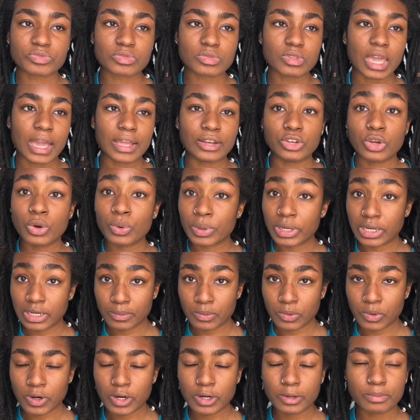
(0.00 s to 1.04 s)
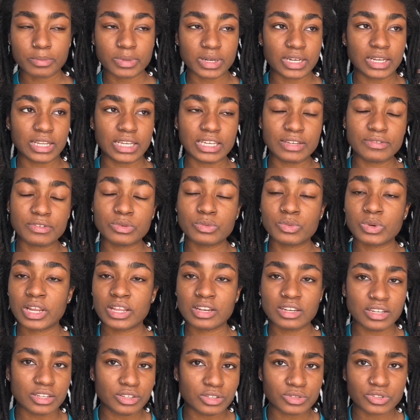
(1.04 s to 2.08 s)
I don't anymore, but even when I
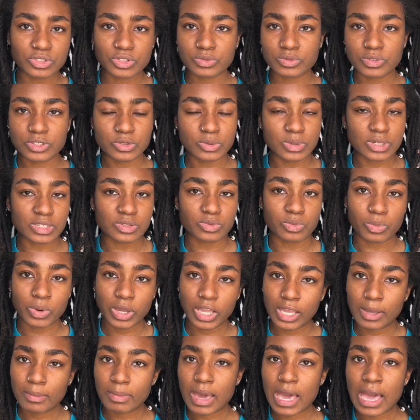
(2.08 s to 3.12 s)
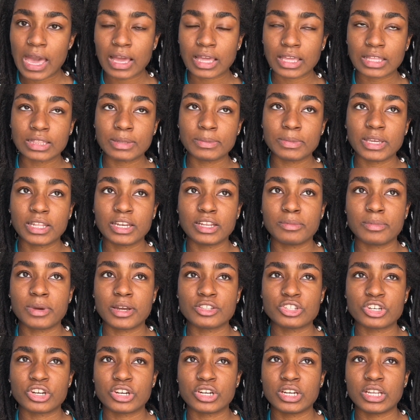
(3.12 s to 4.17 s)
did used to retwist way back in the beginning of my
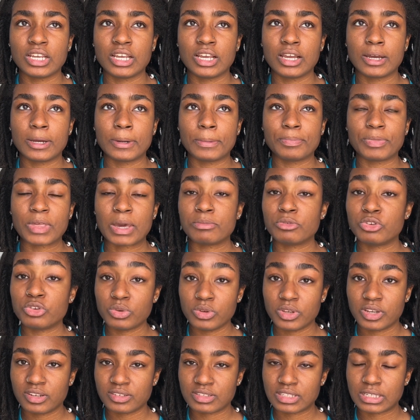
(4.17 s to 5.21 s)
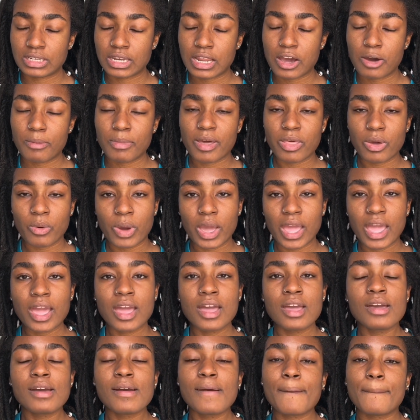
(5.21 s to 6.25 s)
journey, I'm 2 years in now, by the way,
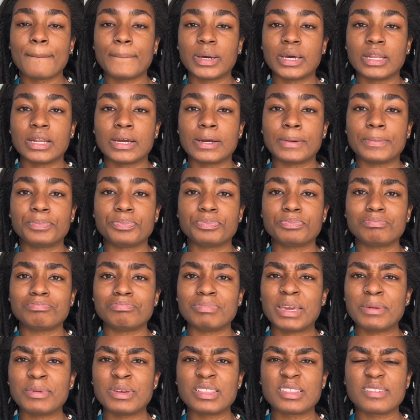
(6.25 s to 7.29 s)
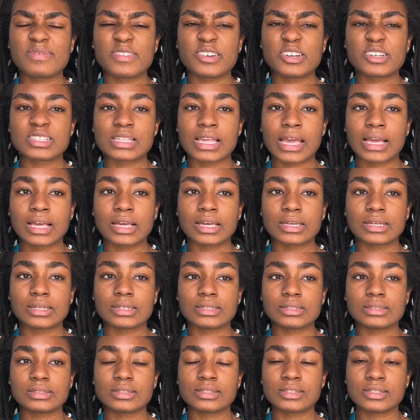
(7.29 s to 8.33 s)
but maybe in the first like
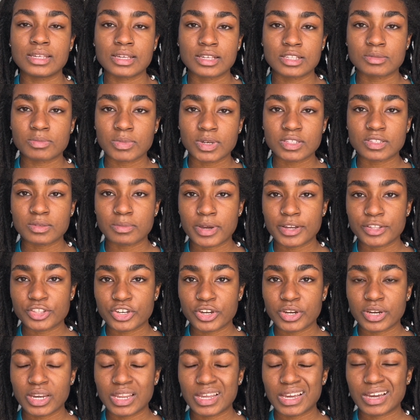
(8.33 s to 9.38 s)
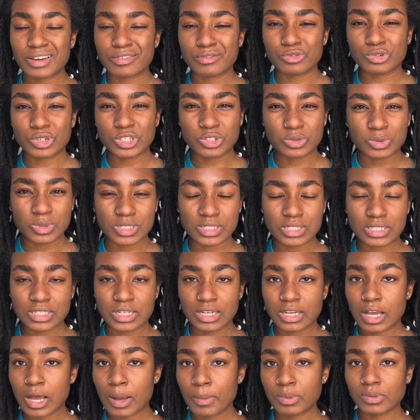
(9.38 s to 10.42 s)
6 months of my journey, I've retwisted a
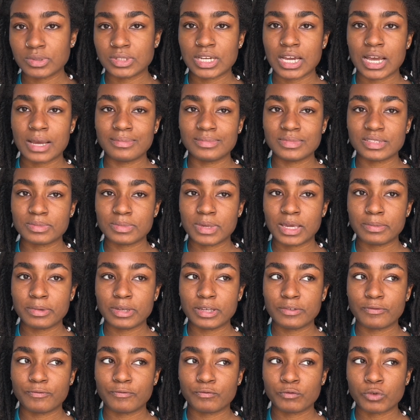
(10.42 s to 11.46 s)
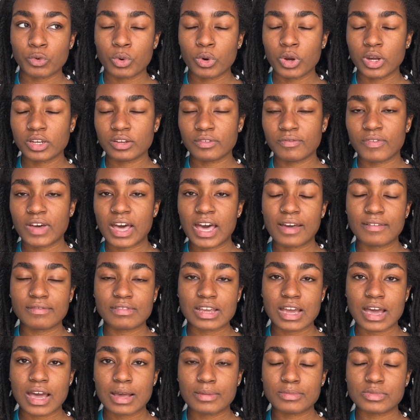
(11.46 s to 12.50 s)
couple times, maybe 4 to 5
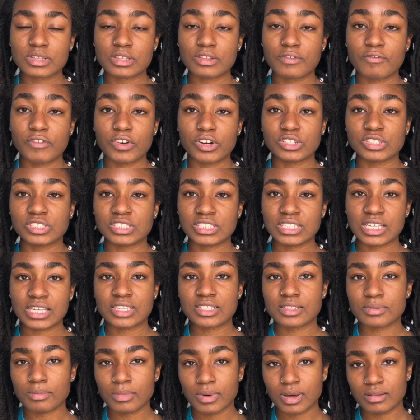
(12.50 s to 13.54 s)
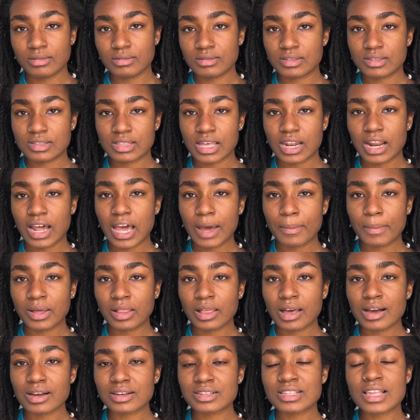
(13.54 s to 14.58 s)
times in the first 6 months that I had my
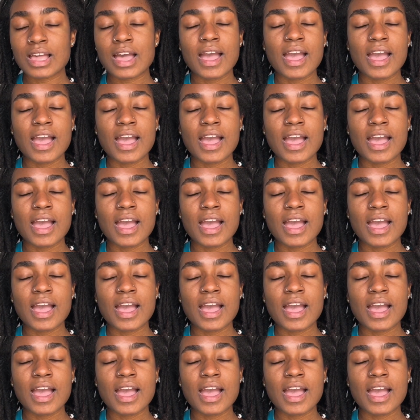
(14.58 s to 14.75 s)
locks.